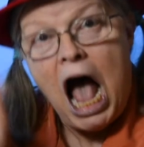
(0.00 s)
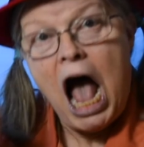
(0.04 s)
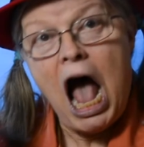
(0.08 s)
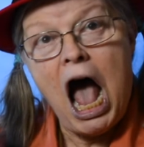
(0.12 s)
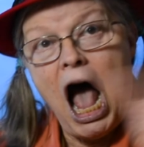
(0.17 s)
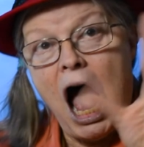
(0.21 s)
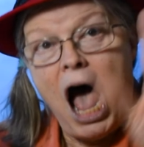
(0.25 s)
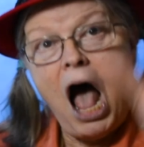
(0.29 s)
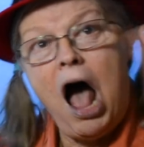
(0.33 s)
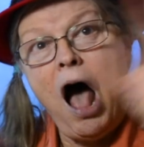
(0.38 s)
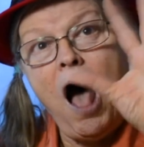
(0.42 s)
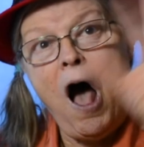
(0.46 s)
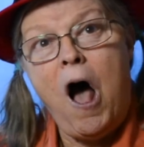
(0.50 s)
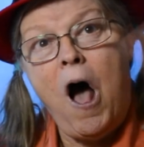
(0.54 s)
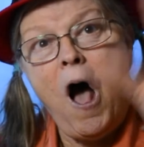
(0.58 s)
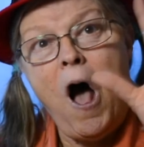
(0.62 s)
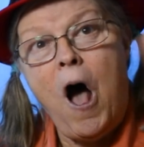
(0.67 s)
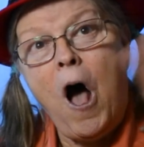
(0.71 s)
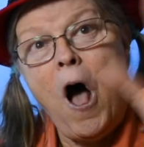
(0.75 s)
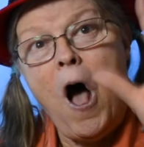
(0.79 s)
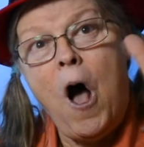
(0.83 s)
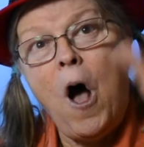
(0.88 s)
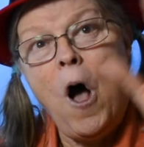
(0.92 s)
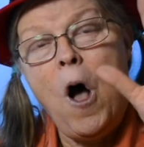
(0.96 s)

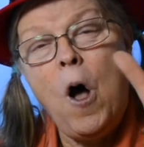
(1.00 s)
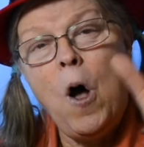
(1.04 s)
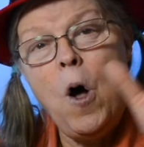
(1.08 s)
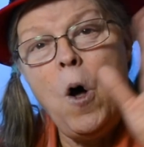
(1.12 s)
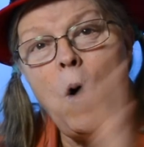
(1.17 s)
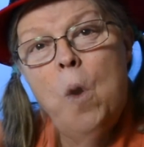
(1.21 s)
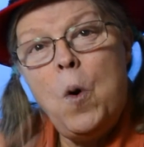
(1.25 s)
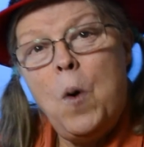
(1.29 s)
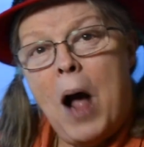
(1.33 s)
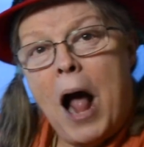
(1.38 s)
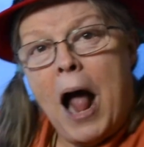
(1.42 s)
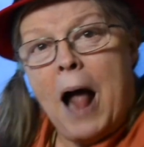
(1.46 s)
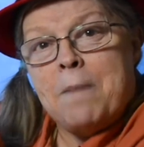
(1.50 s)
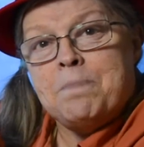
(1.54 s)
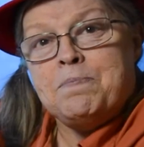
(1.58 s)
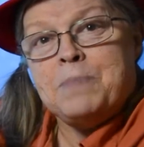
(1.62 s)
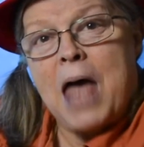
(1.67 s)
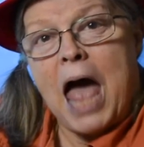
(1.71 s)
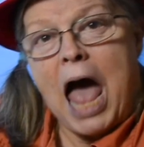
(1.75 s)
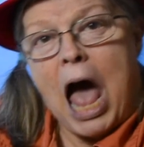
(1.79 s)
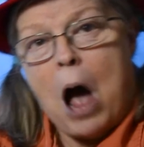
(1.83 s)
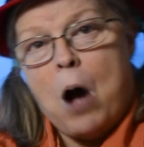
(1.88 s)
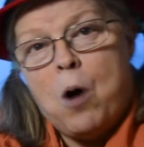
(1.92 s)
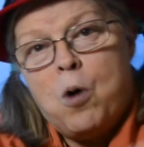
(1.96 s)
Oh,
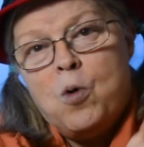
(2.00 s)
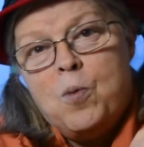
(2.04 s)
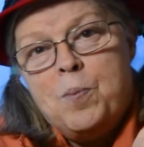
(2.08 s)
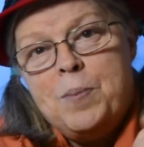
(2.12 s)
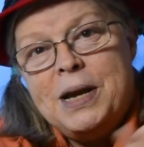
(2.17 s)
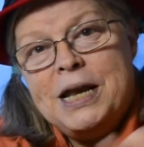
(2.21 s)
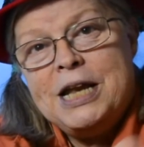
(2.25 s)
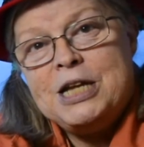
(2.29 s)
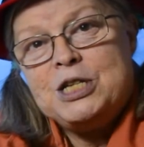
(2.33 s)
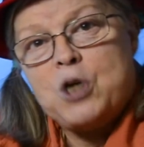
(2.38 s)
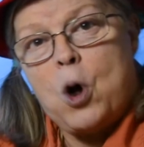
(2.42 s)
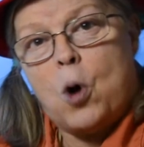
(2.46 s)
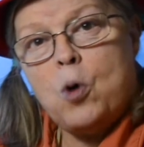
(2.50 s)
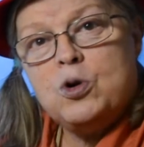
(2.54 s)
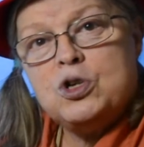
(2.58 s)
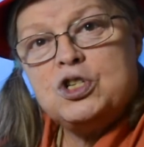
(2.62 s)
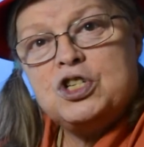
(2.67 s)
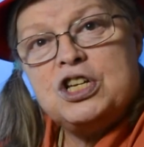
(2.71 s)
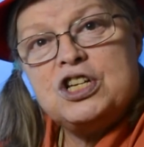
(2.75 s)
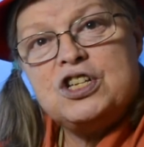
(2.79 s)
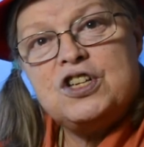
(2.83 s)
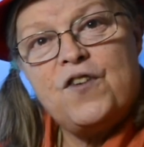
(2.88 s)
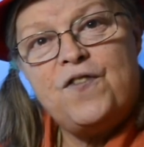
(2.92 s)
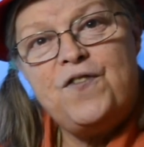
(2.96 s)
how many toes
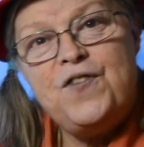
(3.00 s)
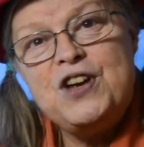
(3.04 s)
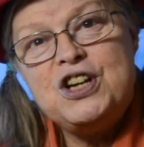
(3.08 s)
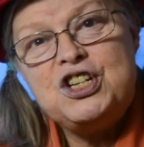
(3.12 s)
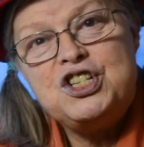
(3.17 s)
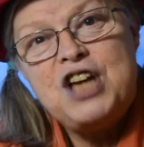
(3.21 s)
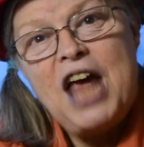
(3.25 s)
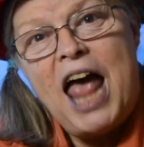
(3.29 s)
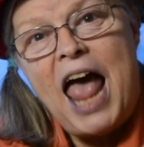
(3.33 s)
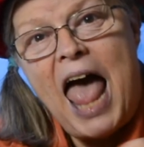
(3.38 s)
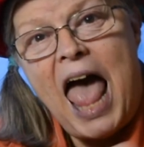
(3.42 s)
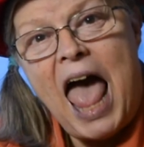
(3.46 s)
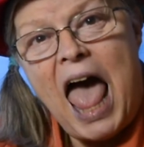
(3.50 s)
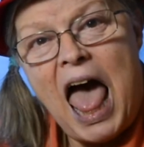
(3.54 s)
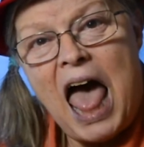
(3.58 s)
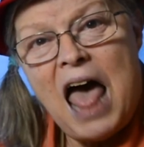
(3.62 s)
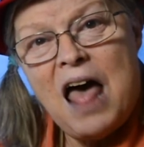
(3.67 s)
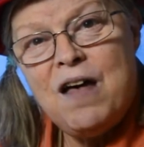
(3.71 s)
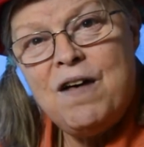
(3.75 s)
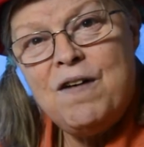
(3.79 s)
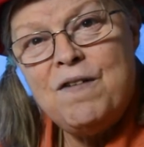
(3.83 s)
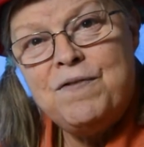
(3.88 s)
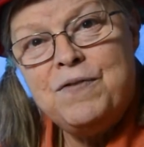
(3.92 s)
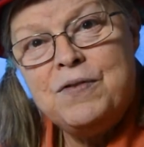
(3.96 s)
does a fish
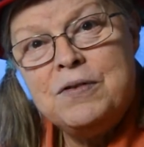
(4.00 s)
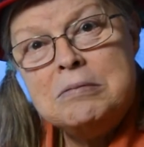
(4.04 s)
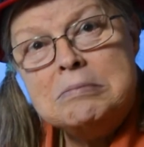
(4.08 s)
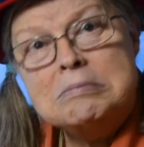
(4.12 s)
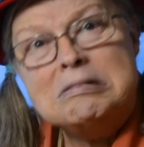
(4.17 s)
have?